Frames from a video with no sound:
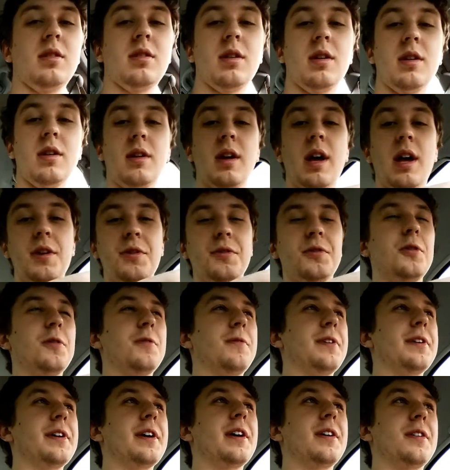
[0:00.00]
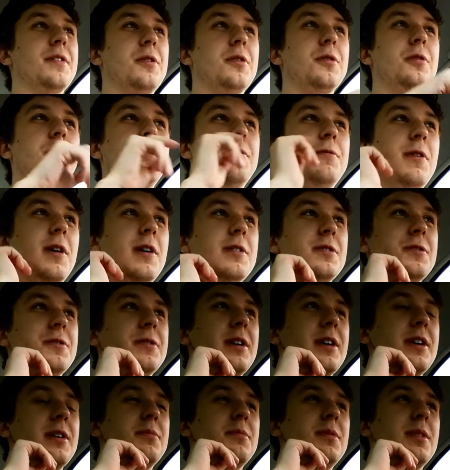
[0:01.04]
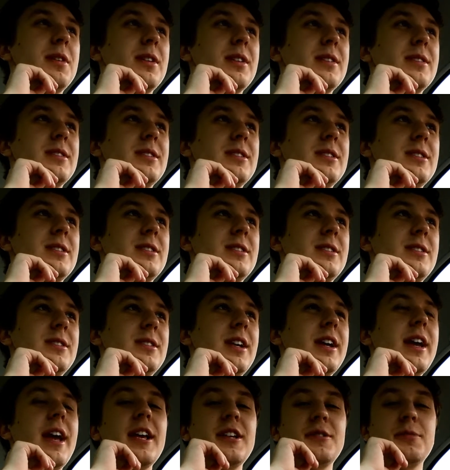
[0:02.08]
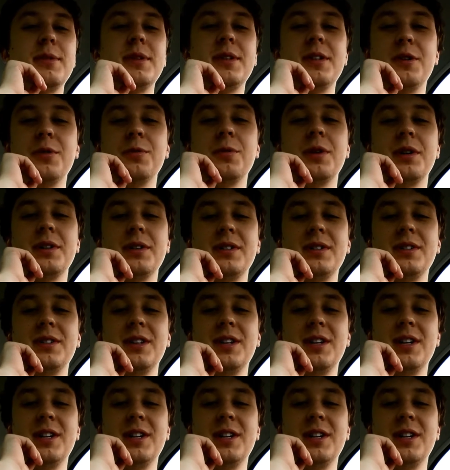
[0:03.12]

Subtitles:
Okay. I don't know if I got curly fries or not because they asked me, "Do you want